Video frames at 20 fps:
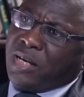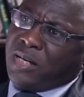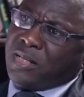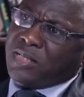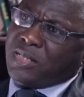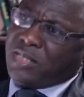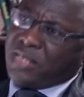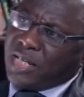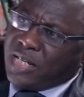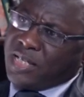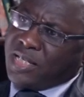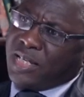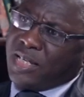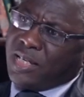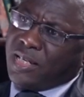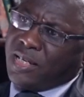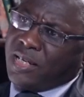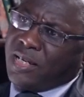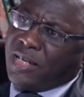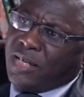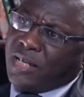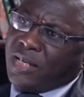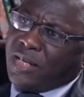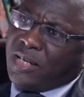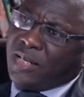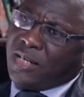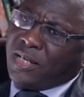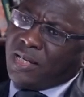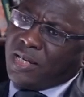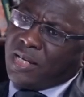stating
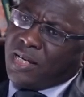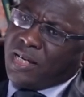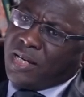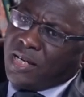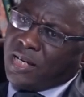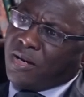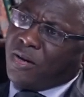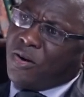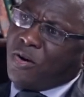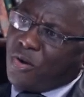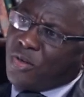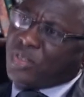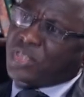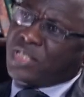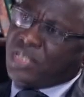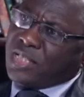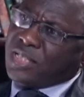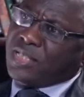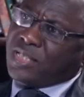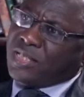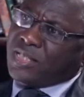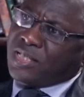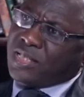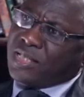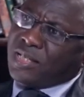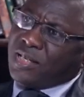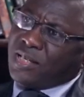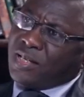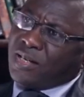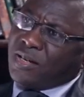the causes
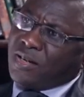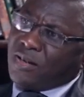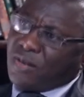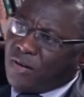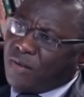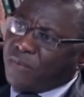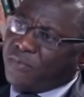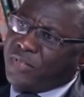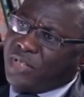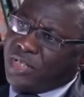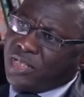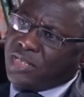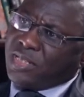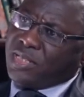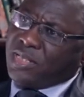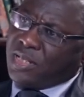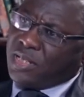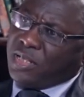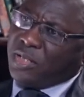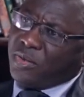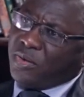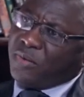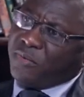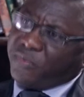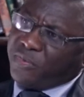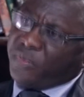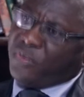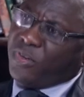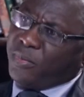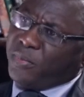of this,
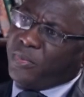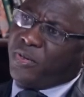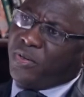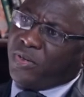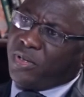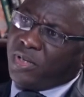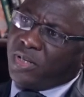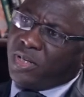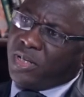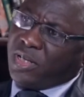phenomenon,